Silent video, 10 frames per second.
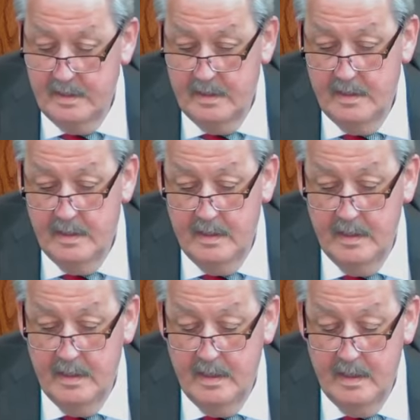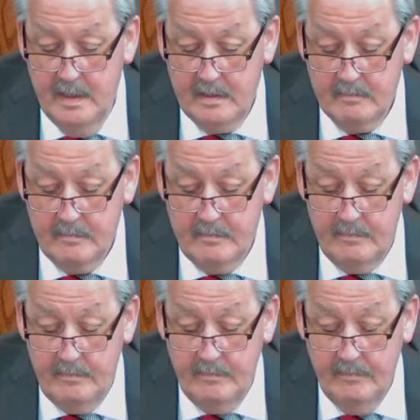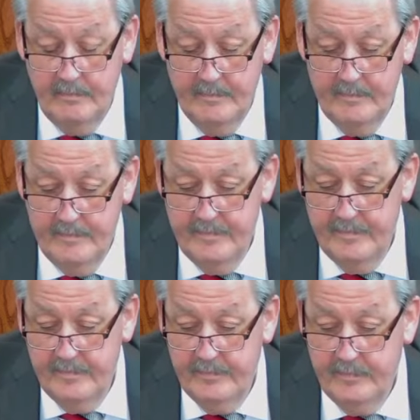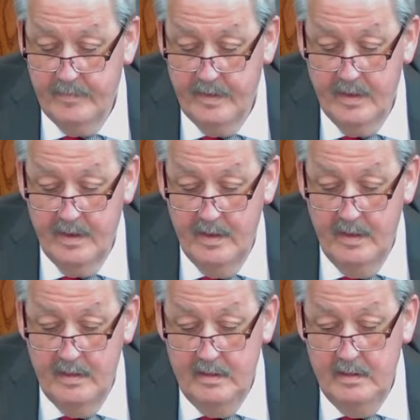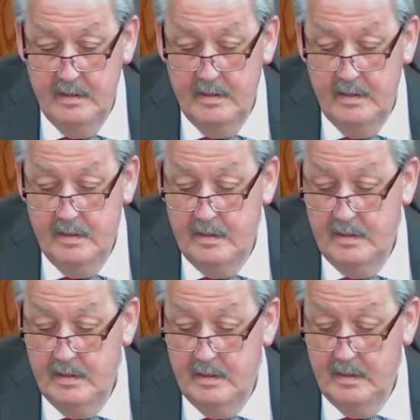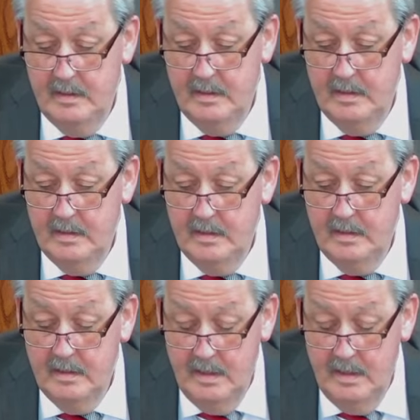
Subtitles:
Nothing is said.